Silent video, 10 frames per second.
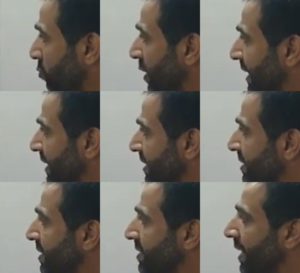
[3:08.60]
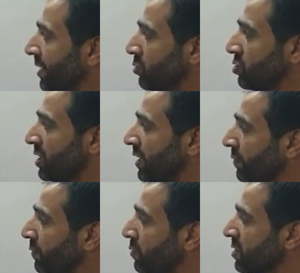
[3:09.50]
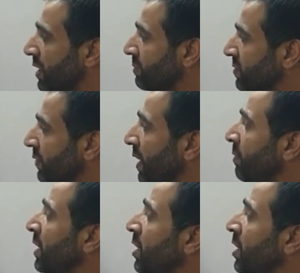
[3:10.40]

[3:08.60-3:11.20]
where does this electrostatic force comes from?